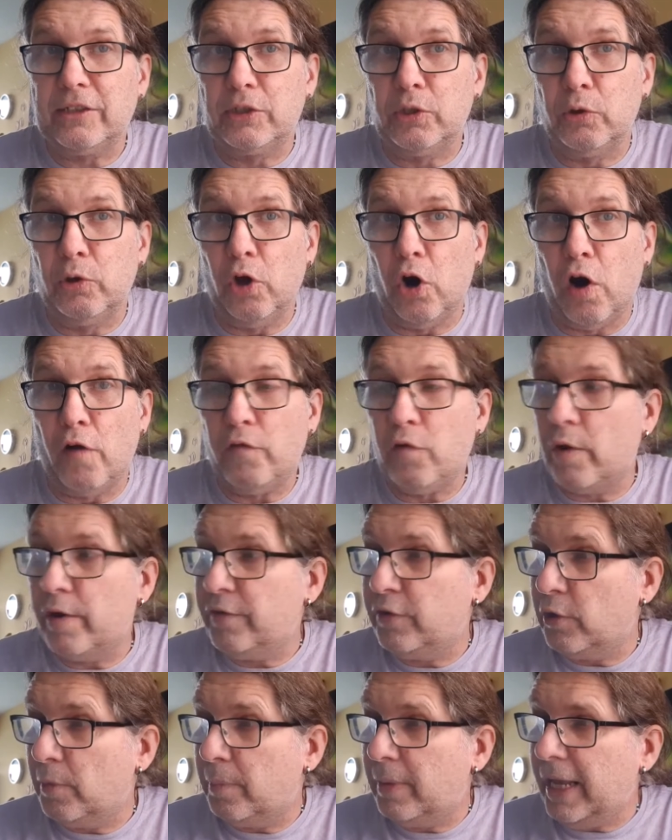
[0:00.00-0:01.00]
to love or if
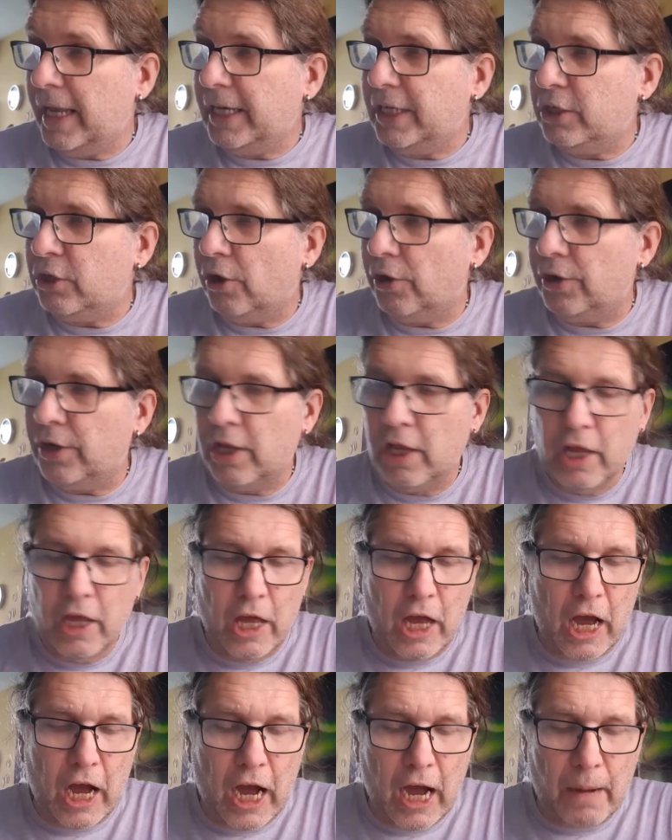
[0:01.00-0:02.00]
you're planning on
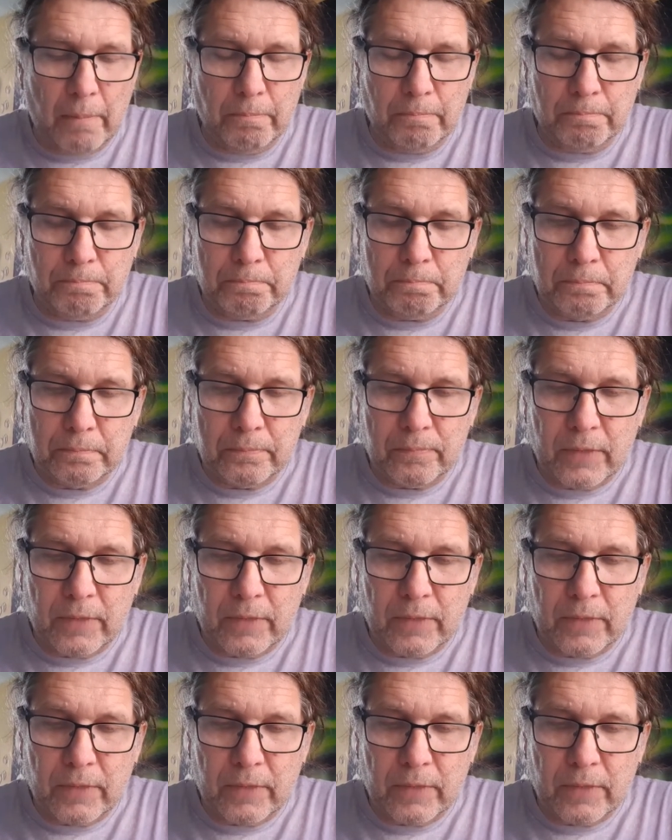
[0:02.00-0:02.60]
um,